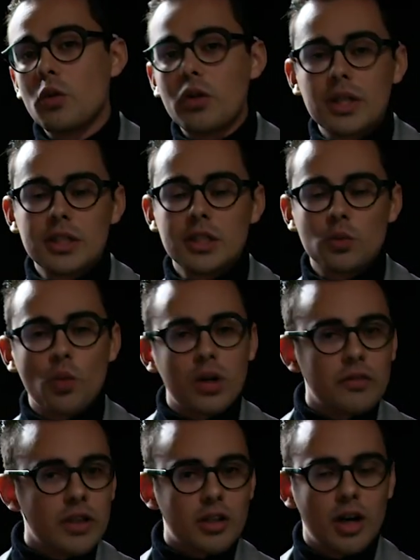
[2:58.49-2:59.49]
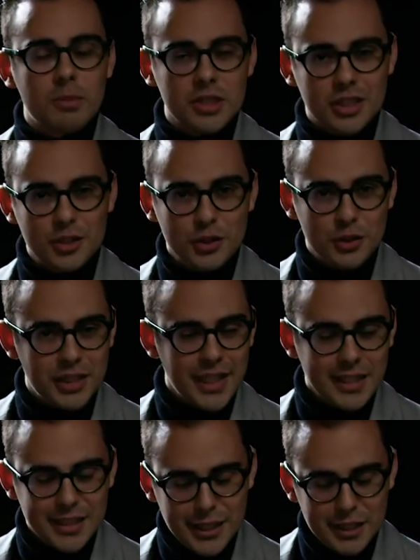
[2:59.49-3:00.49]
this is one of the compositional
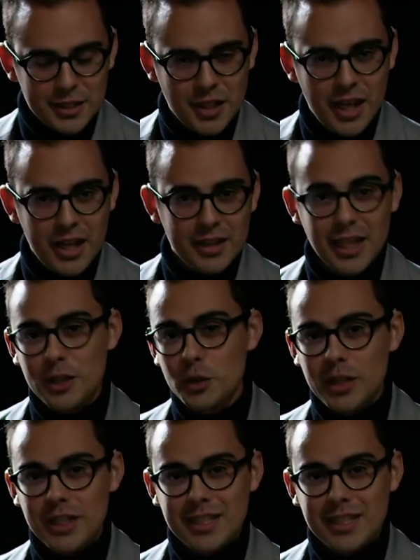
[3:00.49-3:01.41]
techniques that you can